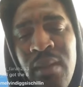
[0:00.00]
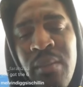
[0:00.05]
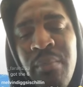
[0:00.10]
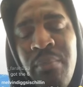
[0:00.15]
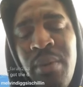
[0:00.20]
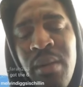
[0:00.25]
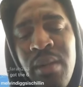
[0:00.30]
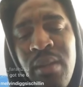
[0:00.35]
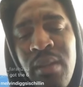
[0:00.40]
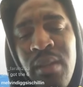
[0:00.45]

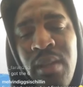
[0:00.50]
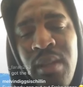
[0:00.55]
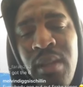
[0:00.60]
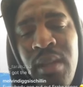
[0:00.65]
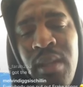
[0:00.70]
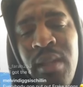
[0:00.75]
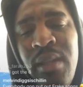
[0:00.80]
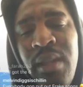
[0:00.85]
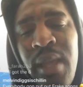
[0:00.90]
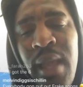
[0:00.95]
Put the,
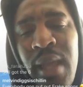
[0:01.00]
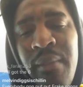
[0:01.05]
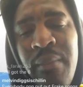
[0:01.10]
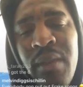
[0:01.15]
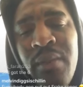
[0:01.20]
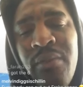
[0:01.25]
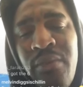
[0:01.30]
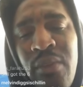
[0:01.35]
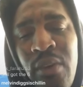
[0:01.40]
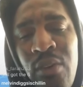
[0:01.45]
the name the
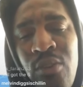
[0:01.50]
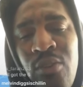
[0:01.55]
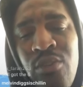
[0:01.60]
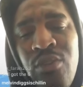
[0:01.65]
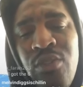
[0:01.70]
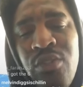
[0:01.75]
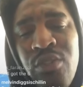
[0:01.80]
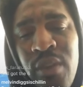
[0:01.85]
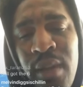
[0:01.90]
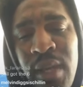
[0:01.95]
phone,
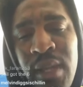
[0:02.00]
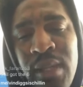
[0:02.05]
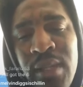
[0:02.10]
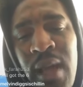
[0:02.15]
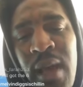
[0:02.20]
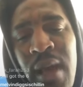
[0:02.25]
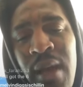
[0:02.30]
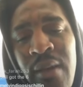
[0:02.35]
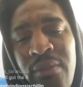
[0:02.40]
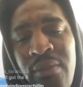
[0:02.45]
Drake's
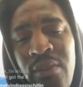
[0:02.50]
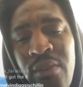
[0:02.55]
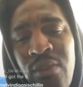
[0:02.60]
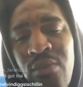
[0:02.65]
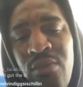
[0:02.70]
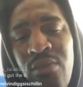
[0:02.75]
iPhone